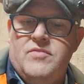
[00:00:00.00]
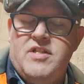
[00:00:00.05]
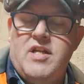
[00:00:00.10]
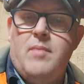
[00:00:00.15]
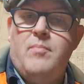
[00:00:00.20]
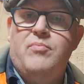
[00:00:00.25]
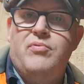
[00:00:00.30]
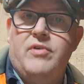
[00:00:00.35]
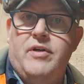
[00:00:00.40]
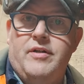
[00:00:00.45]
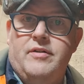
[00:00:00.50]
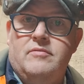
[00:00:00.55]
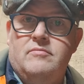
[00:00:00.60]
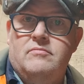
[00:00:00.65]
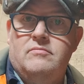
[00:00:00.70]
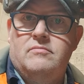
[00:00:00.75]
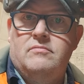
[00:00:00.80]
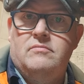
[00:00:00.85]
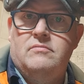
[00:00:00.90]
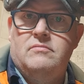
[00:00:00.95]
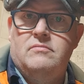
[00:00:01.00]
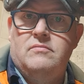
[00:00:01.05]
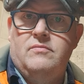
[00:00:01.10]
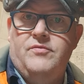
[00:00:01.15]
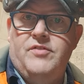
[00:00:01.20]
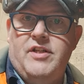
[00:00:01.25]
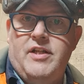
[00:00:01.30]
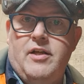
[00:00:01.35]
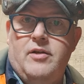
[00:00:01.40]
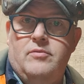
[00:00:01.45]
tempering
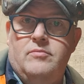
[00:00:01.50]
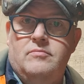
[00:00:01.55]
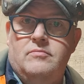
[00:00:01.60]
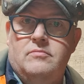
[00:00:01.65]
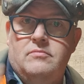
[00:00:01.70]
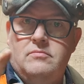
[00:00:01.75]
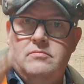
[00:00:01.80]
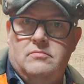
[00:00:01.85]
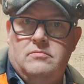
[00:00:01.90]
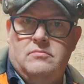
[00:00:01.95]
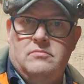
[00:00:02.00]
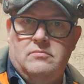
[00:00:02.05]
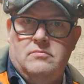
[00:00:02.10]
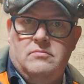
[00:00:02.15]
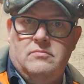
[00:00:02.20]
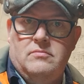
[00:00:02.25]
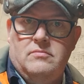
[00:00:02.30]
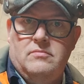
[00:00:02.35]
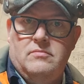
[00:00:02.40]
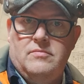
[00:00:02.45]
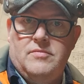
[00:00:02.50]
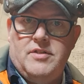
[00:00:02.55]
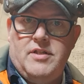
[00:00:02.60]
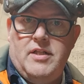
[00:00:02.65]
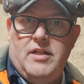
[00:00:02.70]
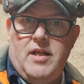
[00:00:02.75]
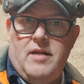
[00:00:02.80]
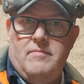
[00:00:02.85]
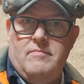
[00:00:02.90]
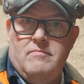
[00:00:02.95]
video.
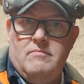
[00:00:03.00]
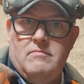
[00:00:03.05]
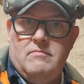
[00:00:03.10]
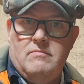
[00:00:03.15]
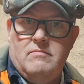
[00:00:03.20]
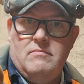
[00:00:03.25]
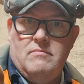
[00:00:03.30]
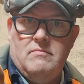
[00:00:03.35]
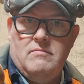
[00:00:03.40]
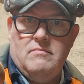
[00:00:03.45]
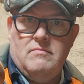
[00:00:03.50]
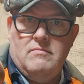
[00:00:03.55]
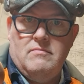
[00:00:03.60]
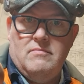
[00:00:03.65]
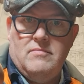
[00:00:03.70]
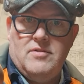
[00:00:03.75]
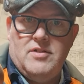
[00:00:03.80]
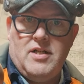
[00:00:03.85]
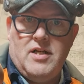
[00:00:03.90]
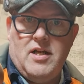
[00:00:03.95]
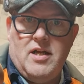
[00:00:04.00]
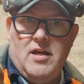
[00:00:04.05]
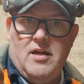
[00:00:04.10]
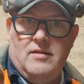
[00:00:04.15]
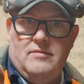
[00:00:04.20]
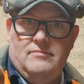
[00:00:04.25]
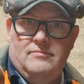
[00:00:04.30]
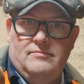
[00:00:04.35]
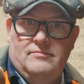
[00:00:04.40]
See you then. Ta-da.